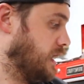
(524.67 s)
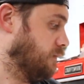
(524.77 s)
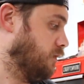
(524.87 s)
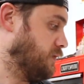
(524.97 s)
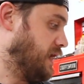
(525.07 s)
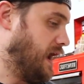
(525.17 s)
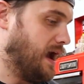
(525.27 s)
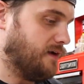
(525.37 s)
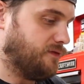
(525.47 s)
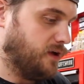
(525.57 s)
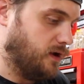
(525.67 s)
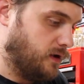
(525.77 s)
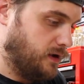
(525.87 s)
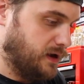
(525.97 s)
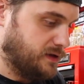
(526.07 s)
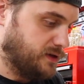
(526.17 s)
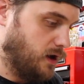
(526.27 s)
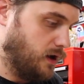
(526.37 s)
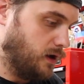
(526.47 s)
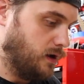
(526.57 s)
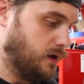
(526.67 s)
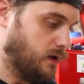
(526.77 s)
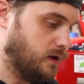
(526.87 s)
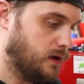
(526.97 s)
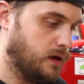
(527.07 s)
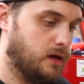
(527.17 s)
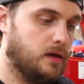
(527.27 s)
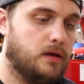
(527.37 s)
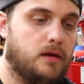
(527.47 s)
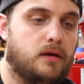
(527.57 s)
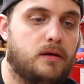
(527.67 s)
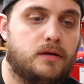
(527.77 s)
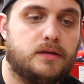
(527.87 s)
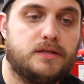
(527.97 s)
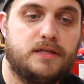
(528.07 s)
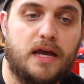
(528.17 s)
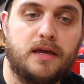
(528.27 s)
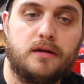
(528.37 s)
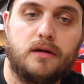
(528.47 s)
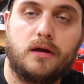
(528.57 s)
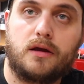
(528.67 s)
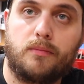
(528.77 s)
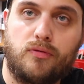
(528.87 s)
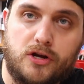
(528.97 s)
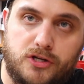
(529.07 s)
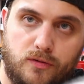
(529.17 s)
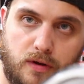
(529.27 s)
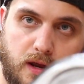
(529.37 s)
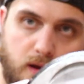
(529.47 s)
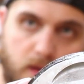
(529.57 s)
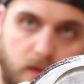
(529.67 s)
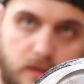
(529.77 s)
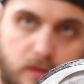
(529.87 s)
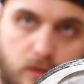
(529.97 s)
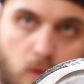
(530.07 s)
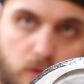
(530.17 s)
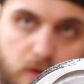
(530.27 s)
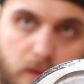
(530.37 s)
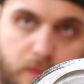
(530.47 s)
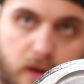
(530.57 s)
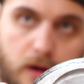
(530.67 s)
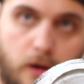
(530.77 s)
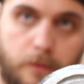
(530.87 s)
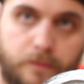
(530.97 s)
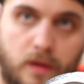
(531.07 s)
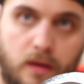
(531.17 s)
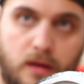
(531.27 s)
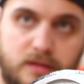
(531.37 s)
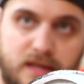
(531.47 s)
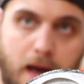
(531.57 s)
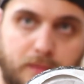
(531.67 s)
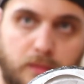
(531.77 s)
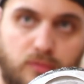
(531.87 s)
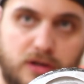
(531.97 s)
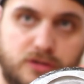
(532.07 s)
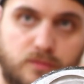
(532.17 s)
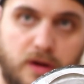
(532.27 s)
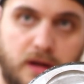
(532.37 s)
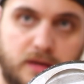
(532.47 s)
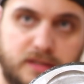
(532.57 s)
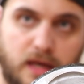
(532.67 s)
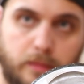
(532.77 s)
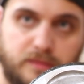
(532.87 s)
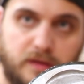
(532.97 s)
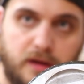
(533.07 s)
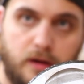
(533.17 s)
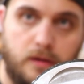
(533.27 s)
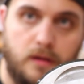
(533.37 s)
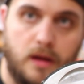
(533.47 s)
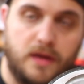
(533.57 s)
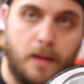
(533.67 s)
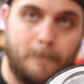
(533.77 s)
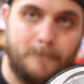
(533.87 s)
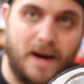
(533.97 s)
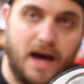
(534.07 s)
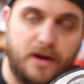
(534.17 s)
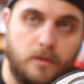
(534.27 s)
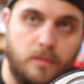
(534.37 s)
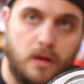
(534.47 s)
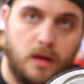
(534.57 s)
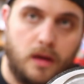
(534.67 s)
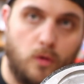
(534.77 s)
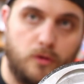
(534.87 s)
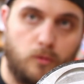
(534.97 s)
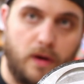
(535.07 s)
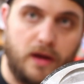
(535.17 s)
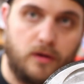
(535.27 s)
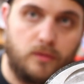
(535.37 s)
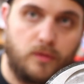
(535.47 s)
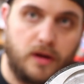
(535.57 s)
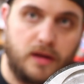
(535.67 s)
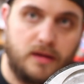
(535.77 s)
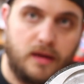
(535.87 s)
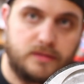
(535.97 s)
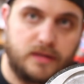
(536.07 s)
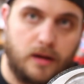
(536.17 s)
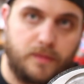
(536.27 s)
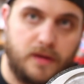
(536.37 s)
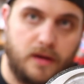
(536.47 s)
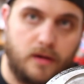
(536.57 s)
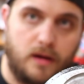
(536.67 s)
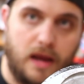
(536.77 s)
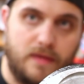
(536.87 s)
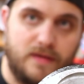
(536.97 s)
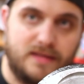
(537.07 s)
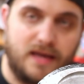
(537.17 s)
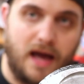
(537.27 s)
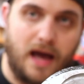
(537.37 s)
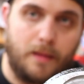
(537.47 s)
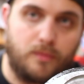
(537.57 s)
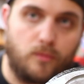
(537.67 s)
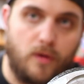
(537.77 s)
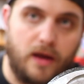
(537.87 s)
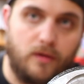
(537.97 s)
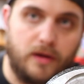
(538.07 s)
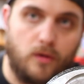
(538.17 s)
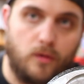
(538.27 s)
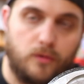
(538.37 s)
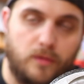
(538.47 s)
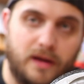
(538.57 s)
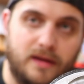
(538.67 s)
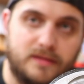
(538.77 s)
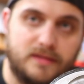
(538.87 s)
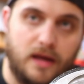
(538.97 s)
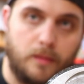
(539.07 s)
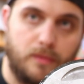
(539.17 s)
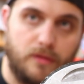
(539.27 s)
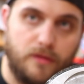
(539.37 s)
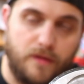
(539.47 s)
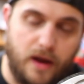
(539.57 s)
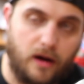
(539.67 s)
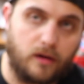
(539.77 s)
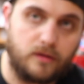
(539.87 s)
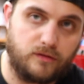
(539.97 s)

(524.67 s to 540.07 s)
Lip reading: And what we have here is our second compression ring cornered up here, top compression ring set up to here, the bottom oil rail ring set up here, and the top rail and oil ring set up there.